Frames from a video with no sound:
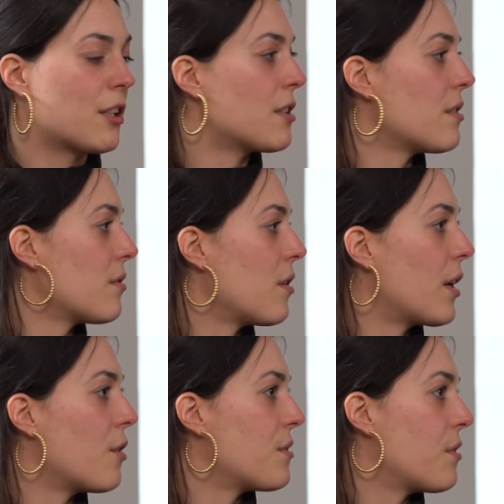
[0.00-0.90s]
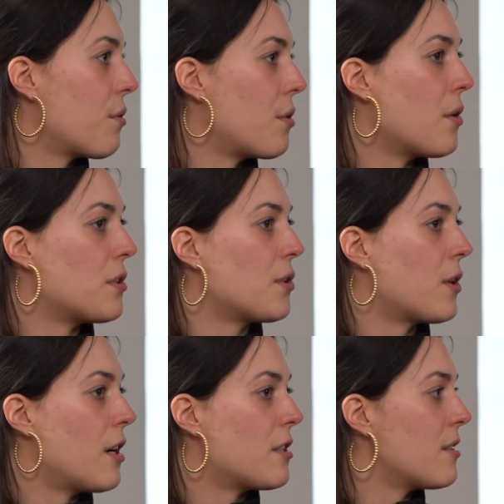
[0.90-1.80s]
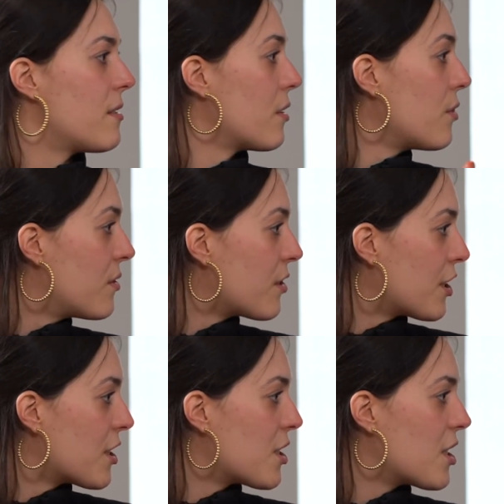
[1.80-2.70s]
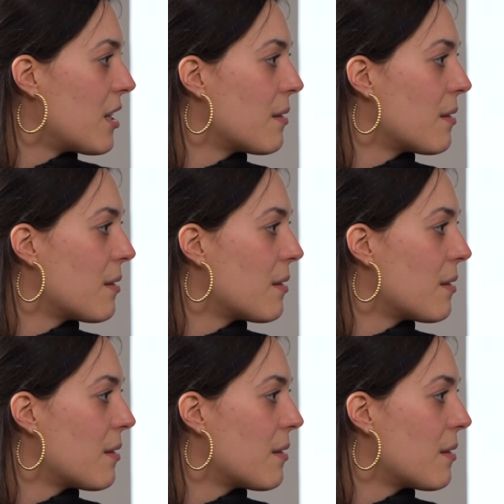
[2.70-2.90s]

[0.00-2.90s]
and like also throughout your artistic research.